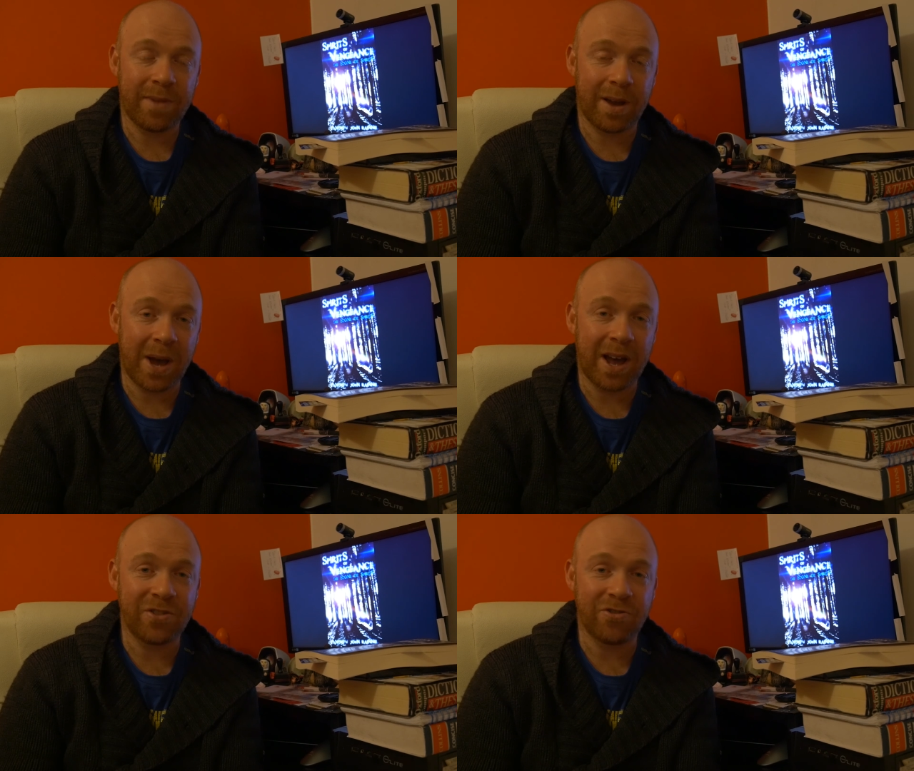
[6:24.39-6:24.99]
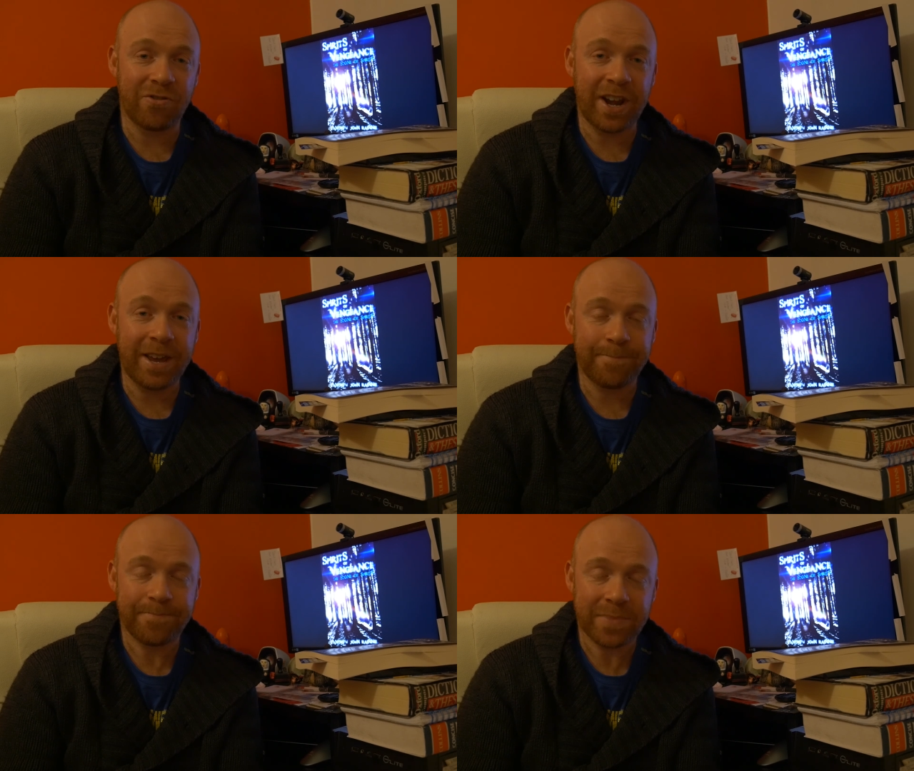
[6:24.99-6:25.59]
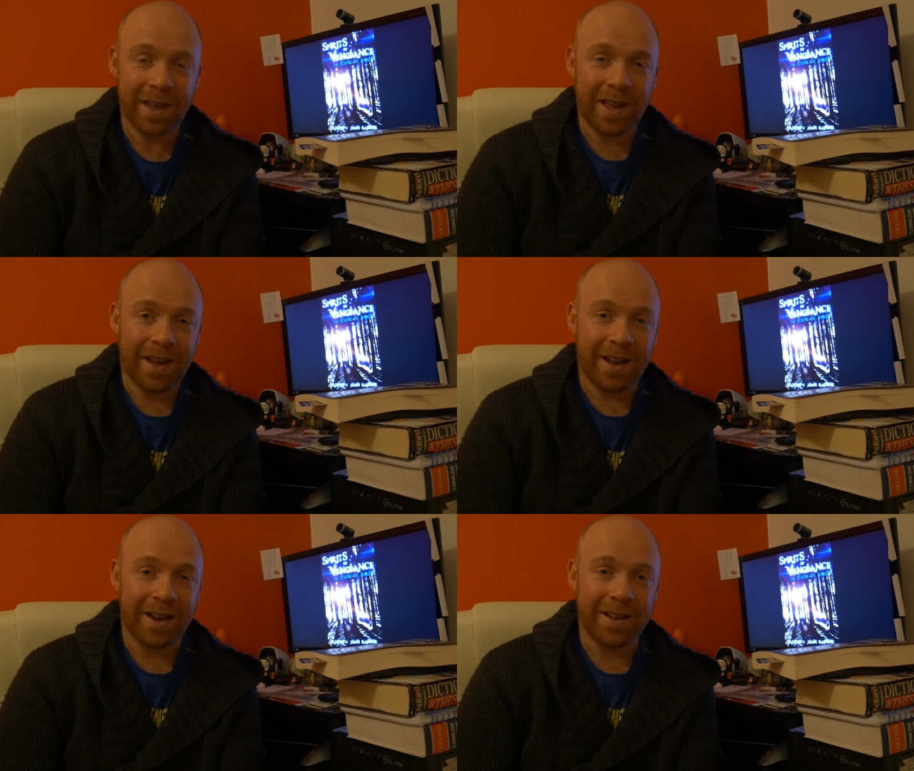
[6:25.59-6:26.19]
I'm at Andrew Rainnie,
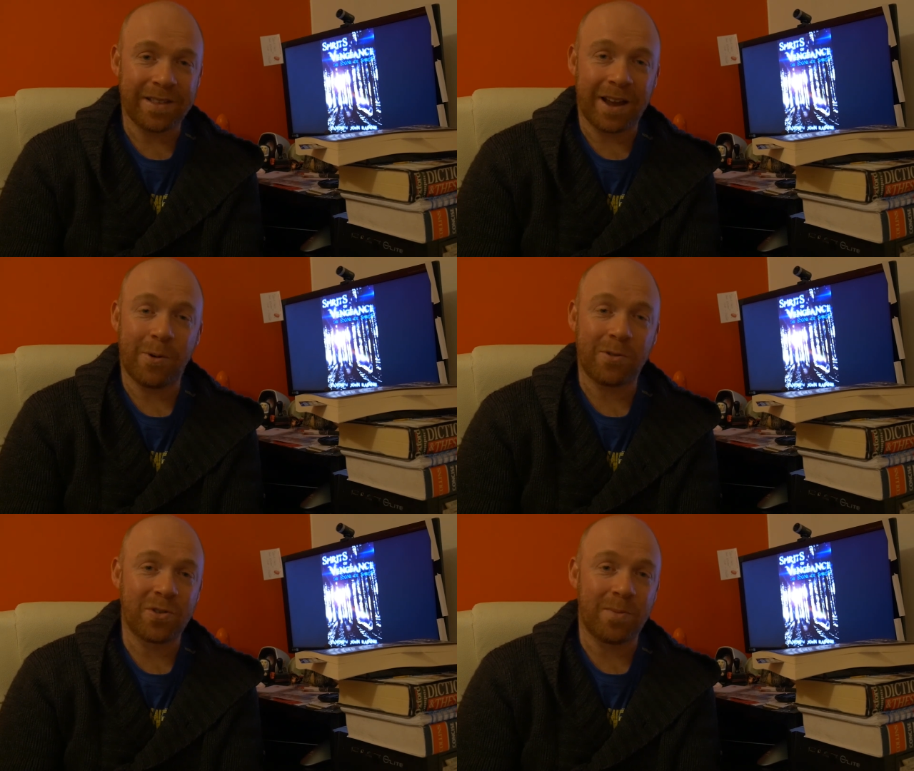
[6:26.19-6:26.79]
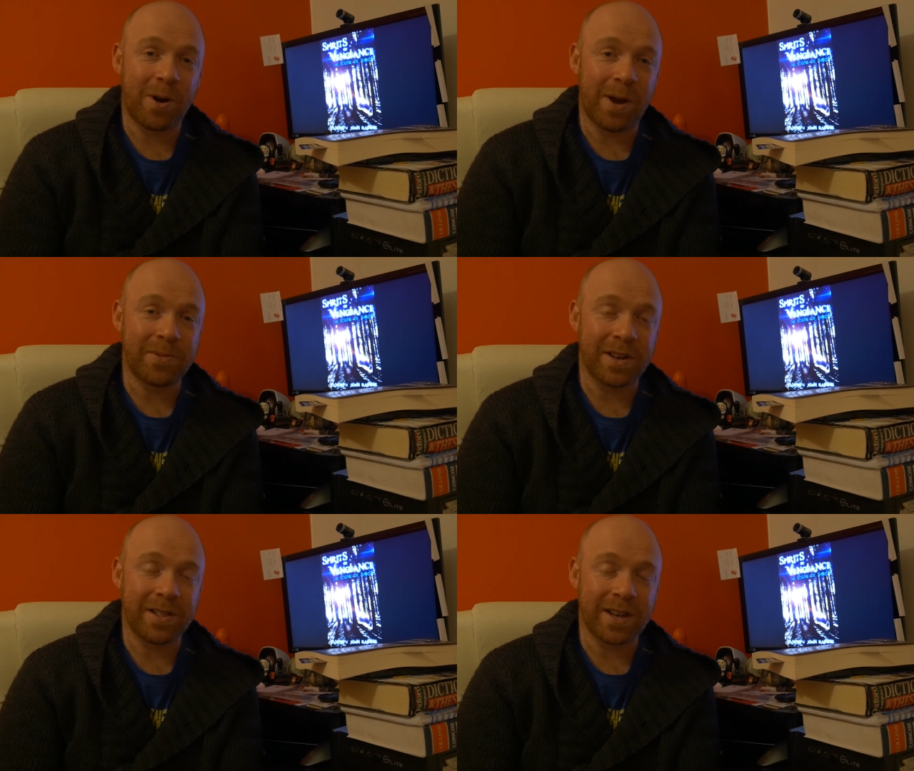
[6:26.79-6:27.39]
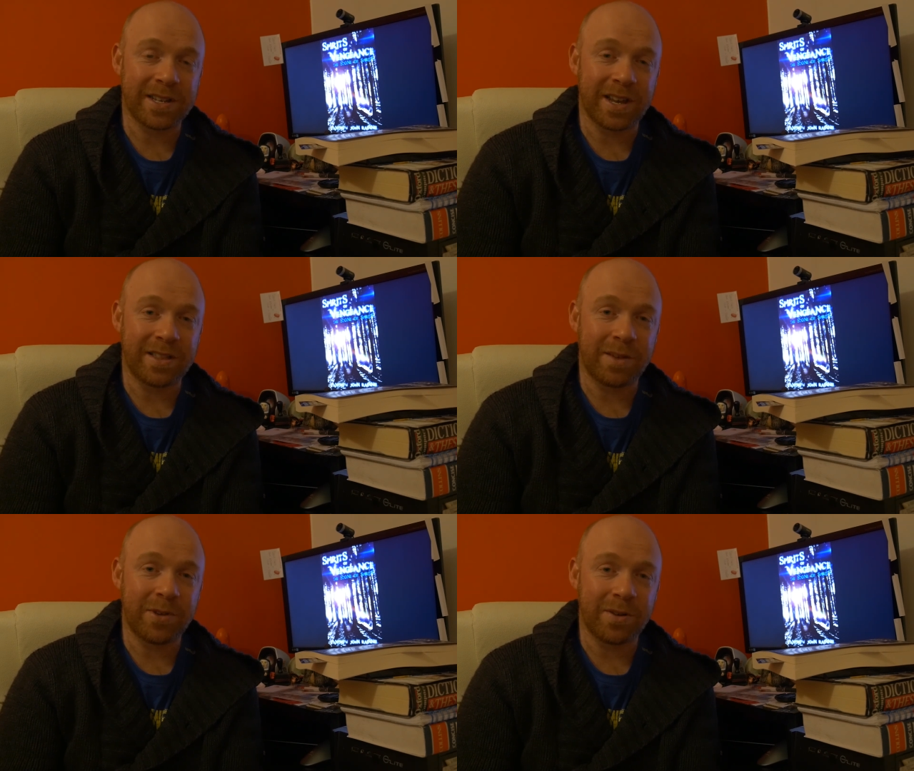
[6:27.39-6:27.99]
and I'm also on my website, like I said,
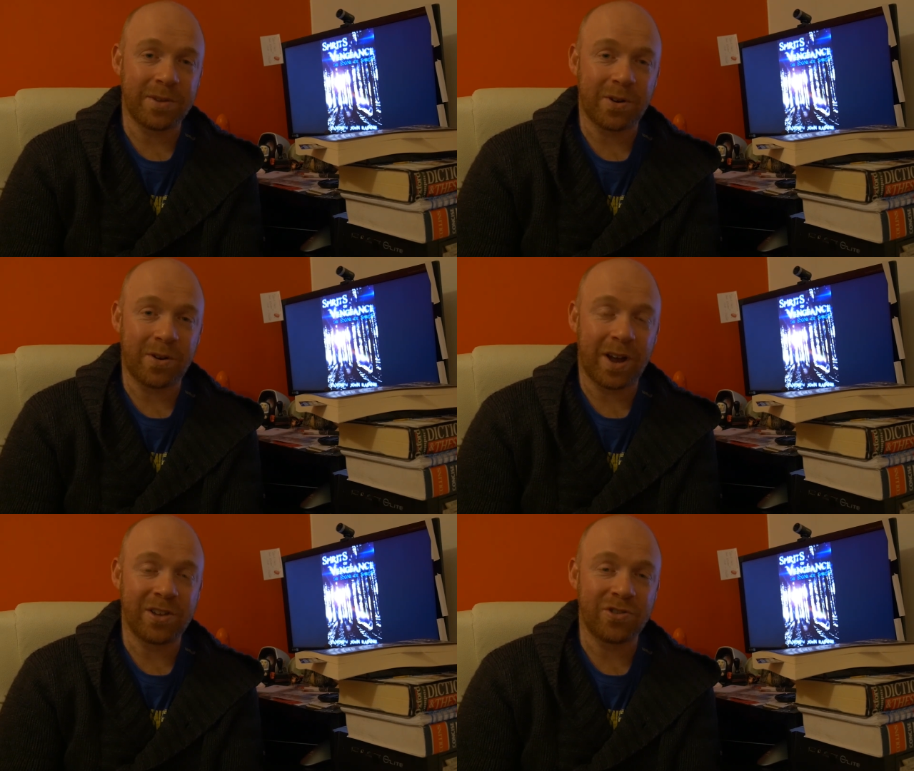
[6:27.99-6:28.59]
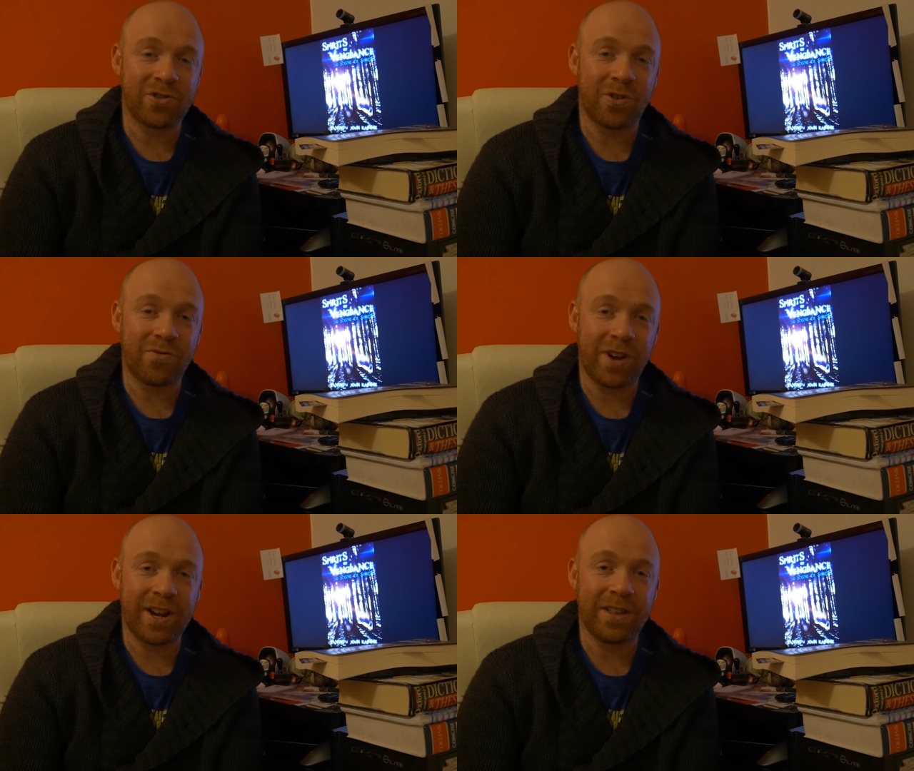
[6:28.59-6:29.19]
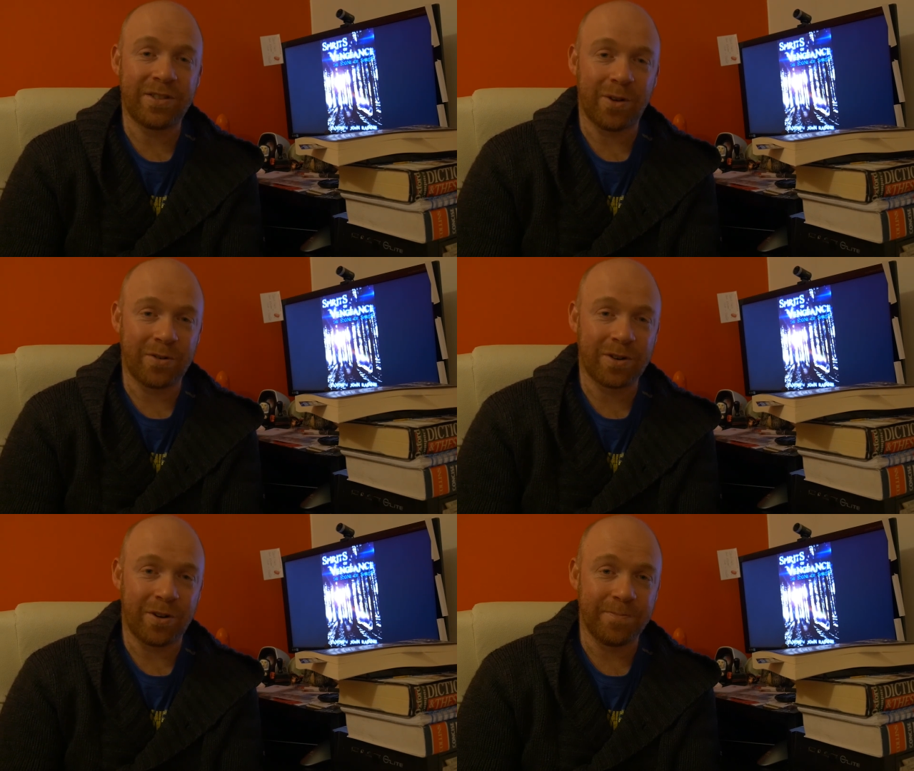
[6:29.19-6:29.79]

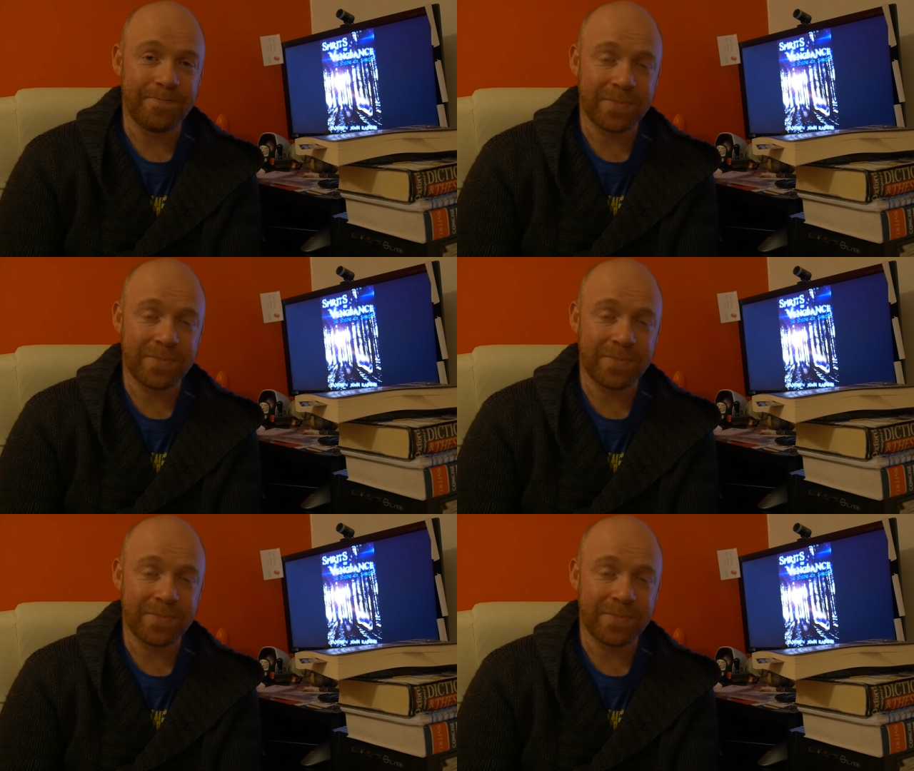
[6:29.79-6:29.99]
www.andrewjohnrainnie.com.